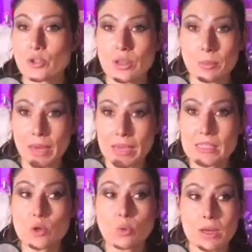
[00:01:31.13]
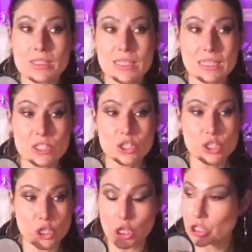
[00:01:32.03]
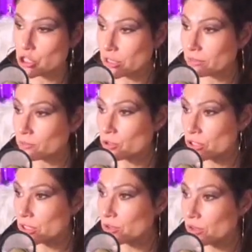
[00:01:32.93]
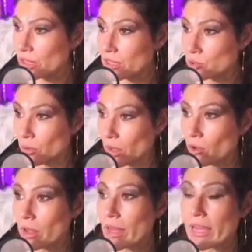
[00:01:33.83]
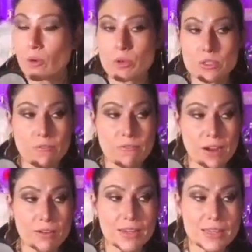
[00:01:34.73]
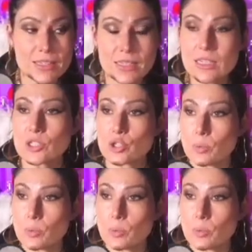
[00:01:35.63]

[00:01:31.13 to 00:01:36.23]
to the base once it needs charging, which is a good thing as well. It was very easy to